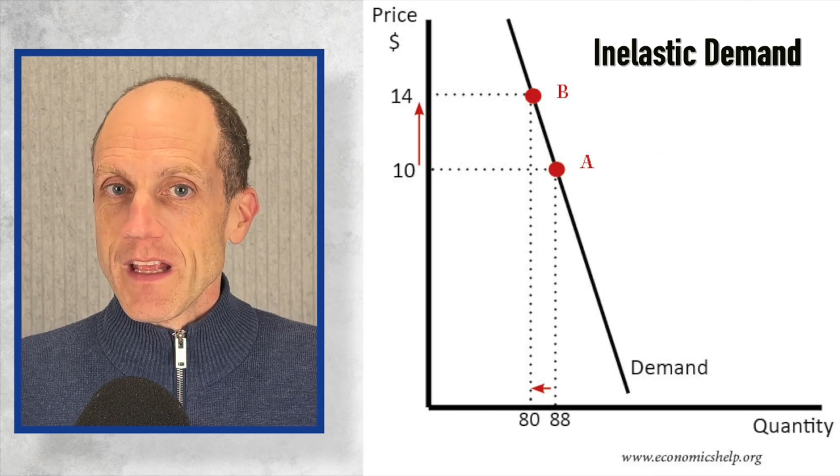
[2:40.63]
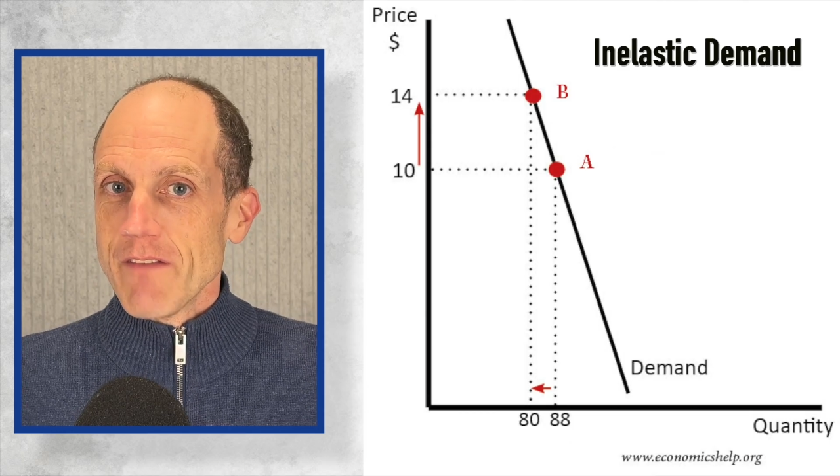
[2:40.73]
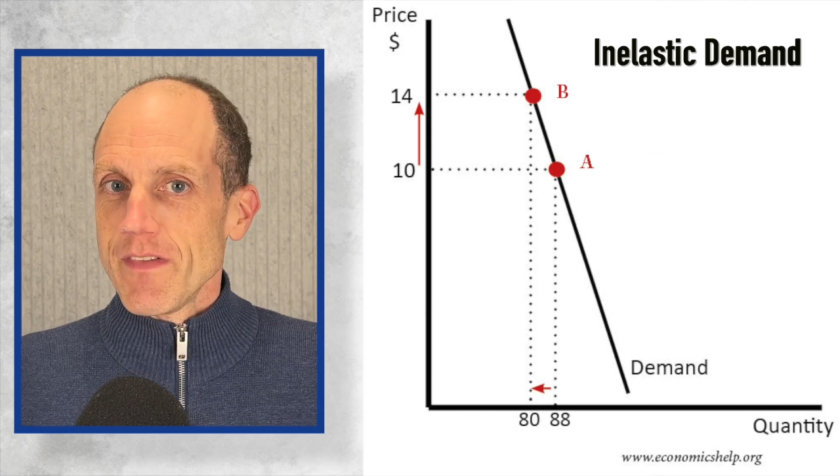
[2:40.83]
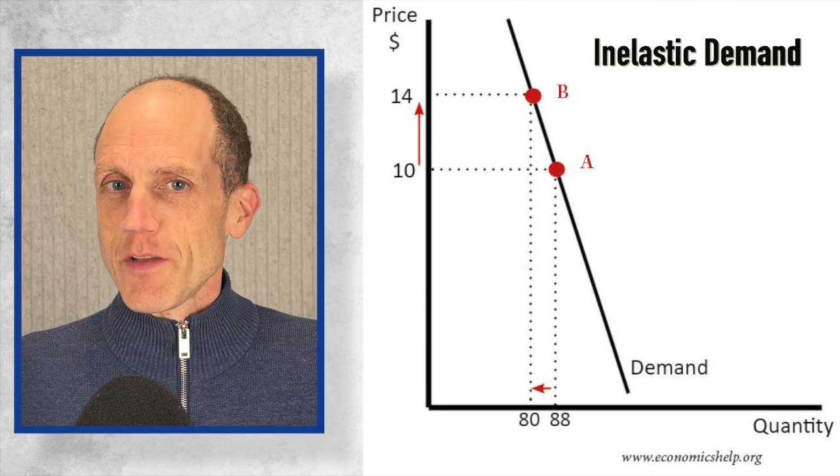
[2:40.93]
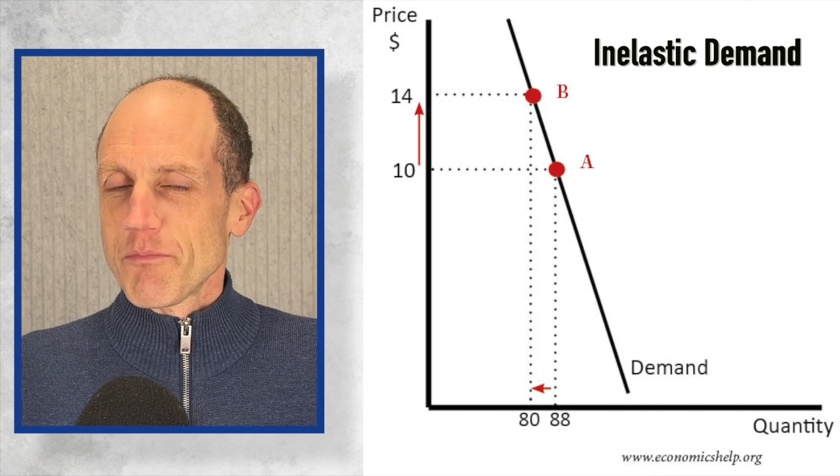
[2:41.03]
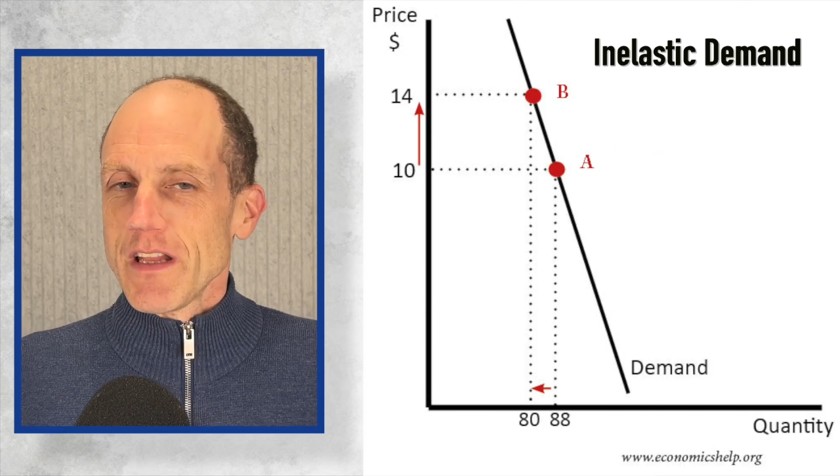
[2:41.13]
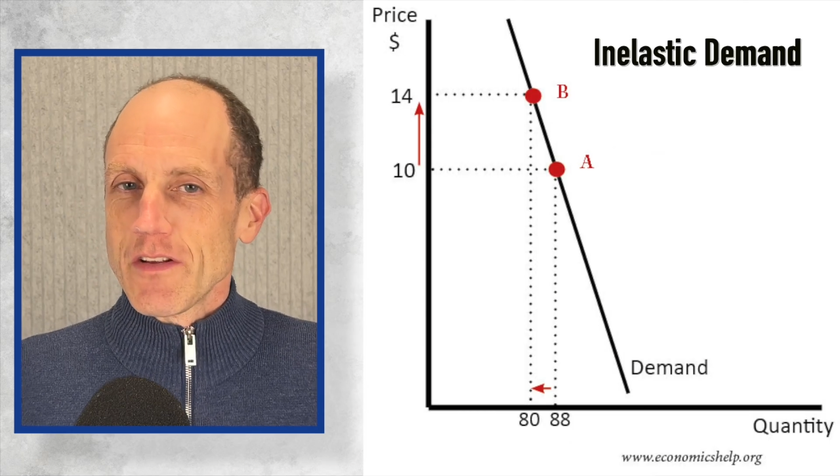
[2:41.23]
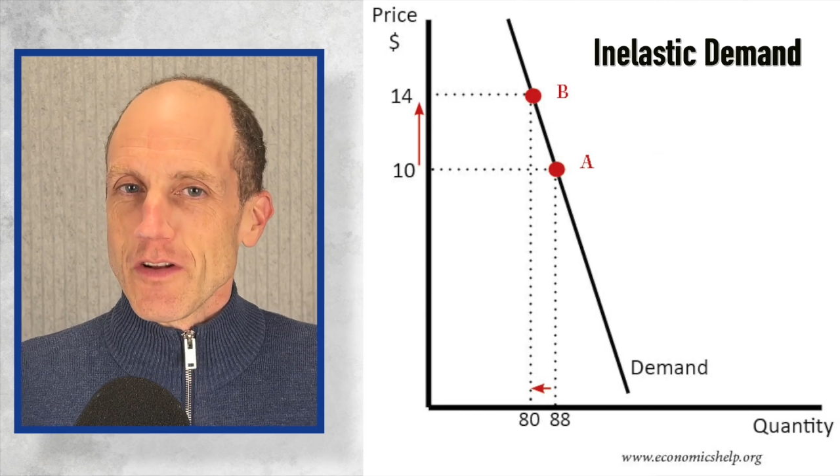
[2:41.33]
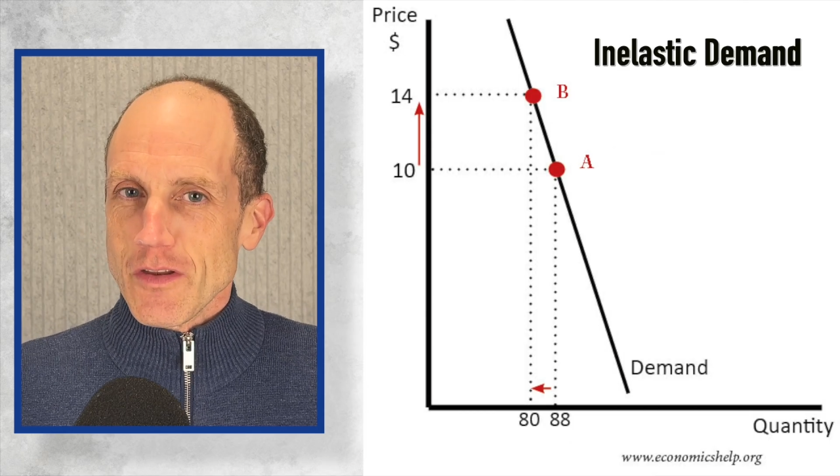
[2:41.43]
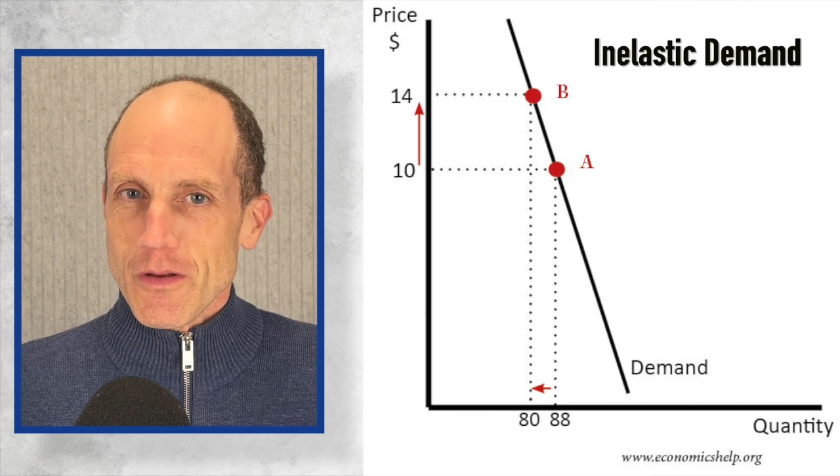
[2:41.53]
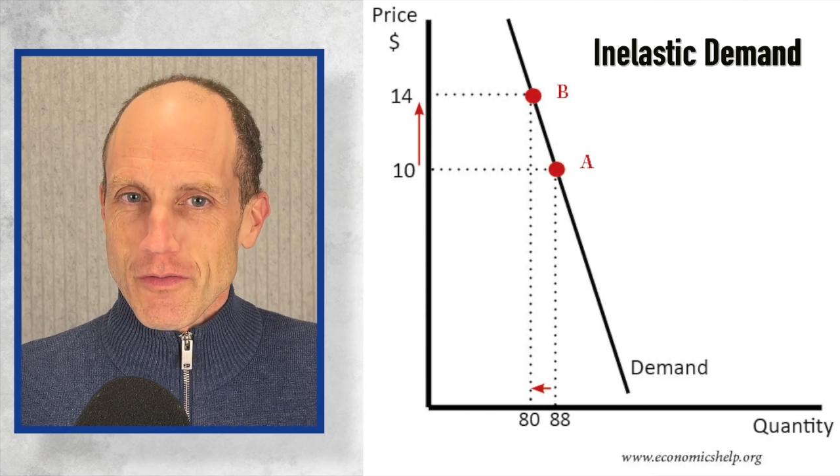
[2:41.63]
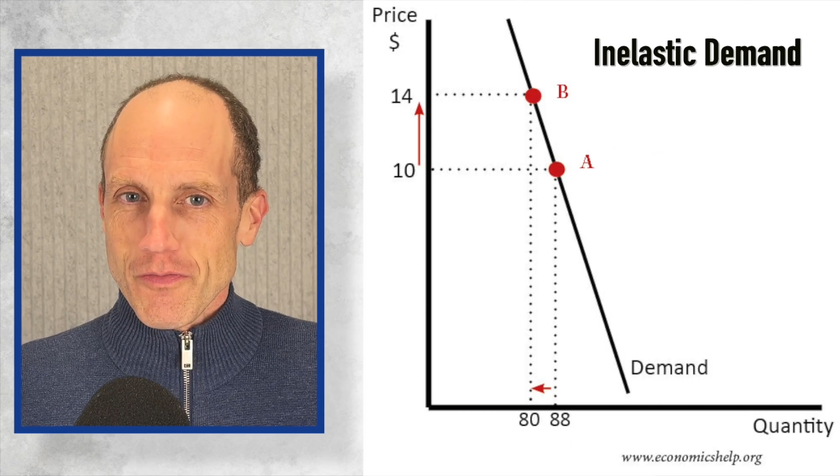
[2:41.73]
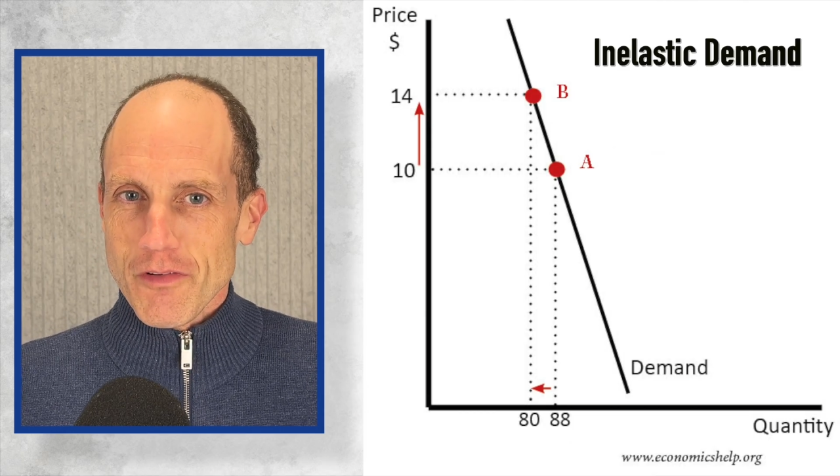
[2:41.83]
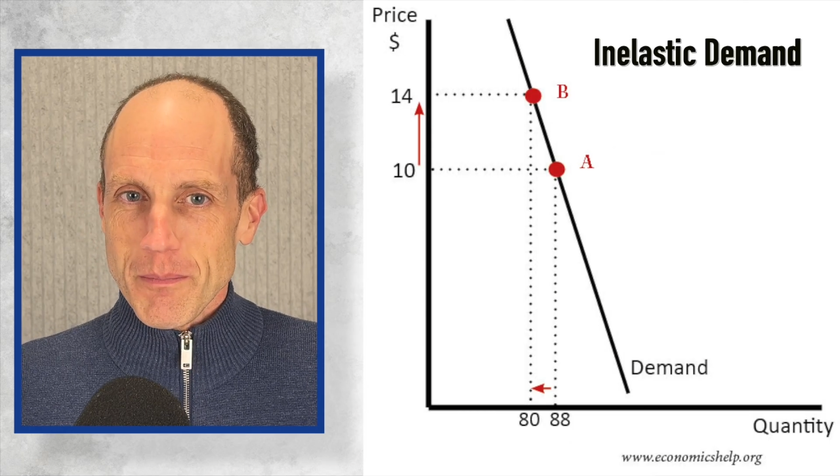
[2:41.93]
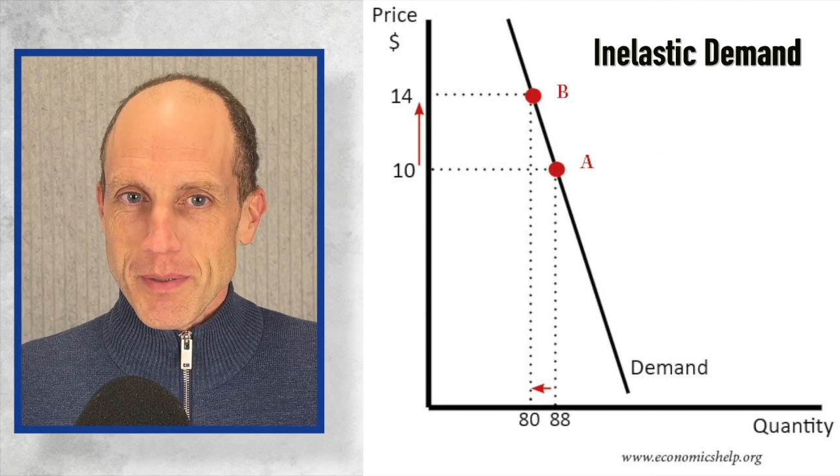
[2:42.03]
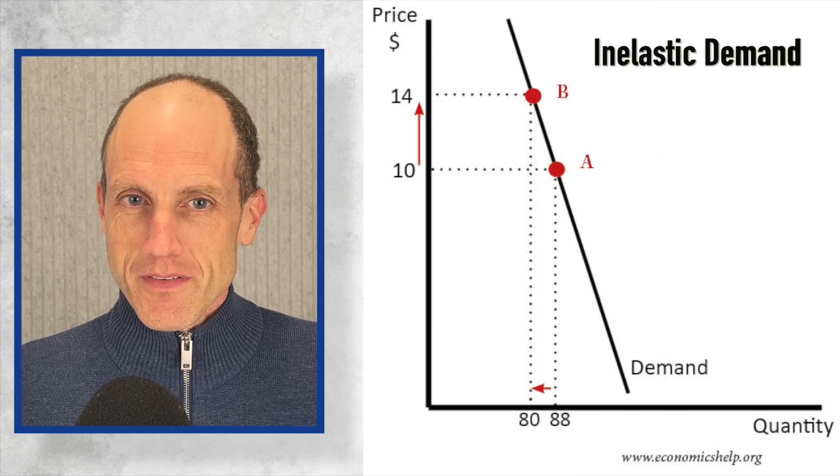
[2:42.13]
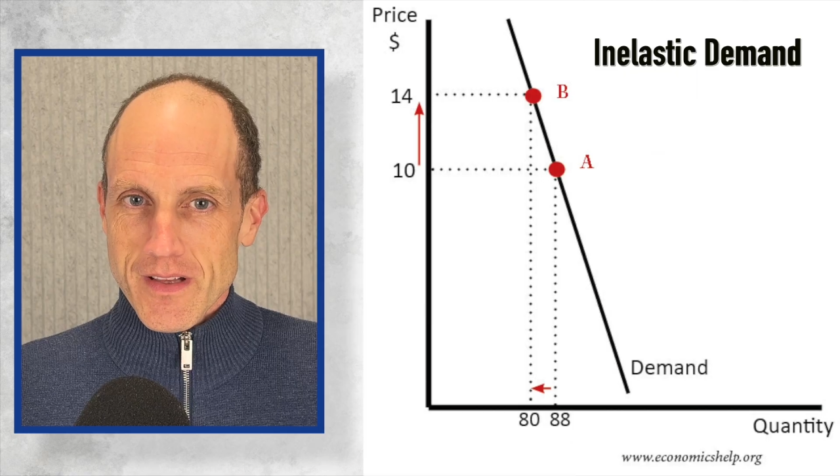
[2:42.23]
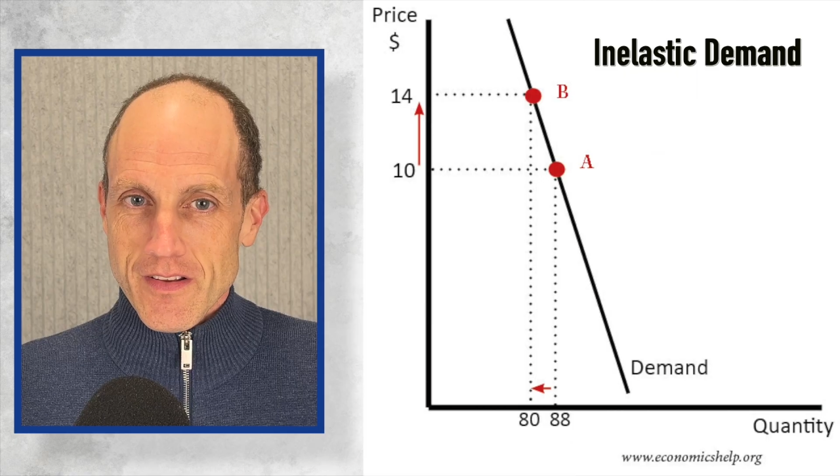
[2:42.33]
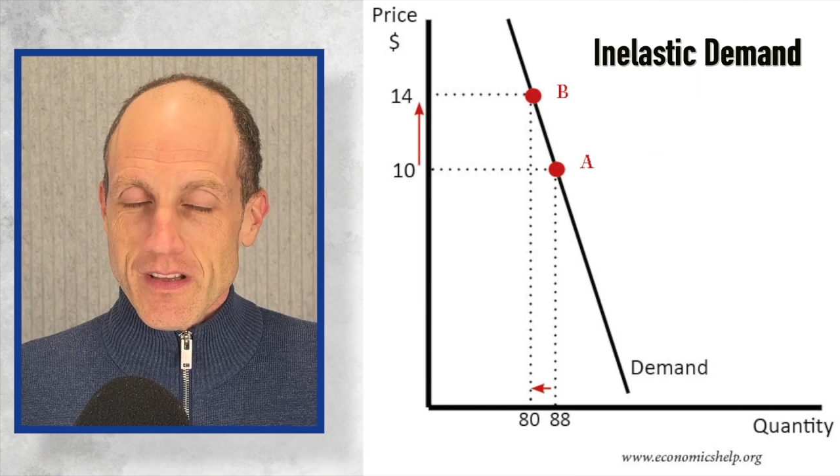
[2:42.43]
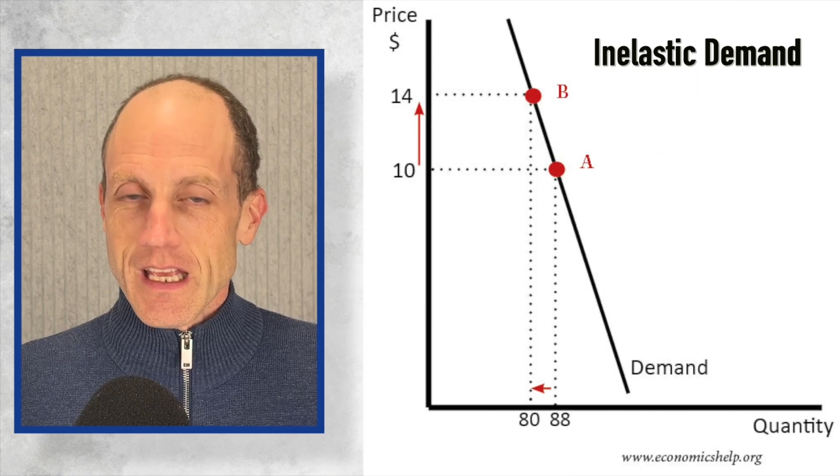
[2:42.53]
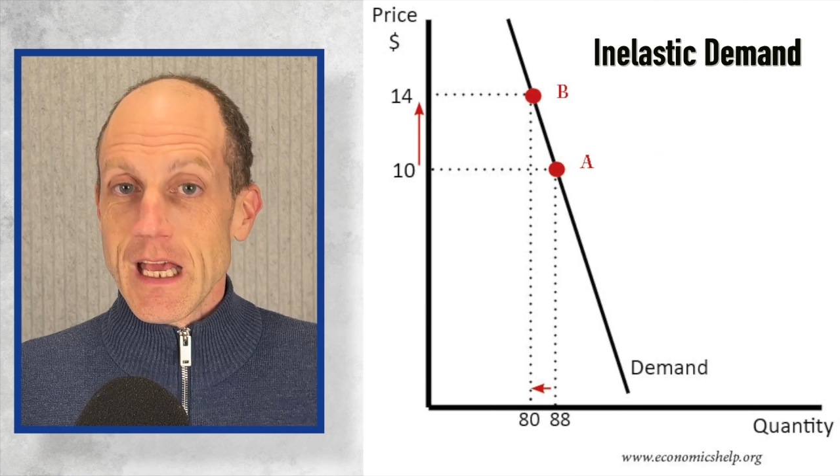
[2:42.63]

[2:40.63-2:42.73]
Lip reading: then it's pretty good news for the business